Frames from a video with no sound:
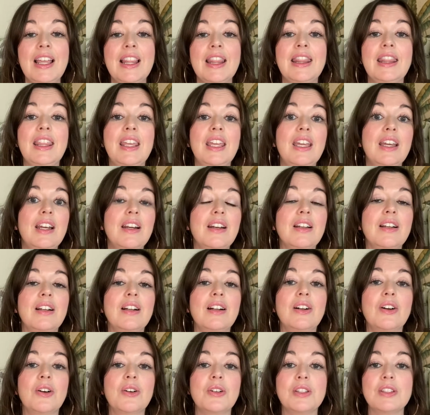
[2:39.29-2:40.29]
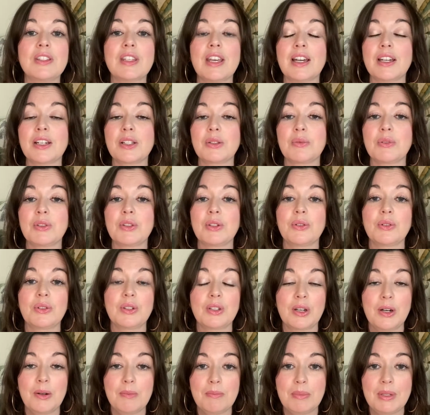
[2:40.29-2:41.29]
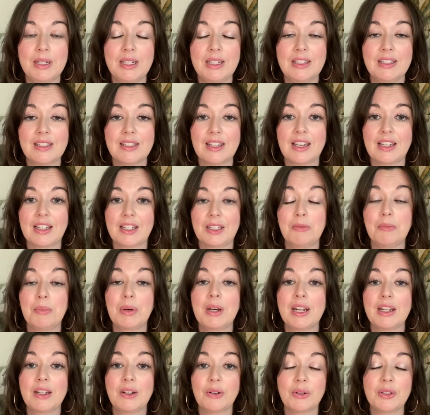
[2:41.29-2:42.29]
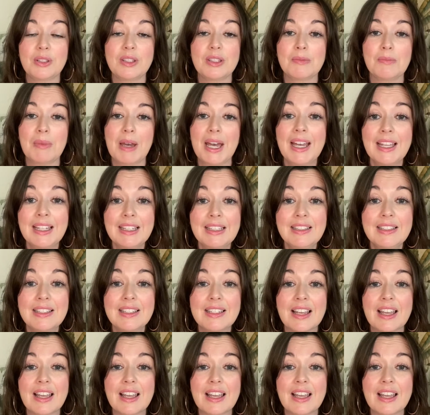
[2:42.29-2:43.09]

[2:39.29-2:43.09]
they are in contact with all the companies that can print on demand.